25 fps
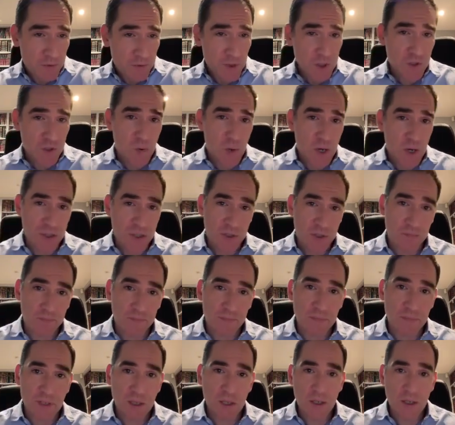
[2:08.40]
The first
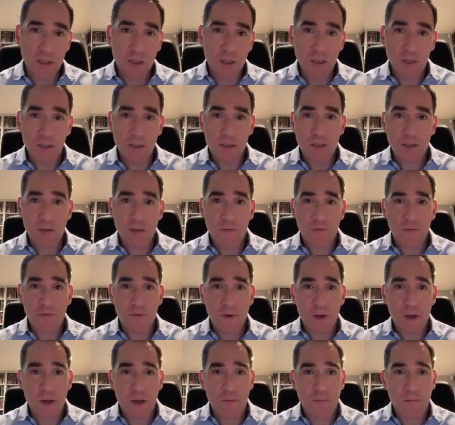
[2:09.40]
question is
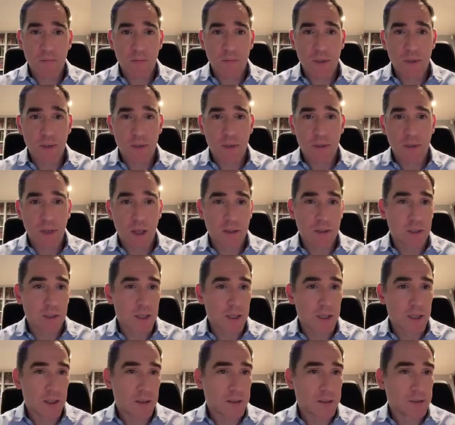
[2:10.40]
from
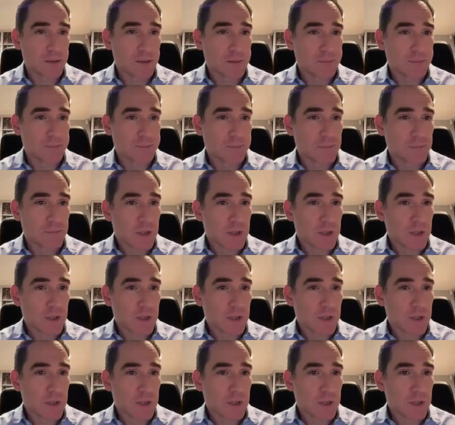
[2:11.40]
London, England.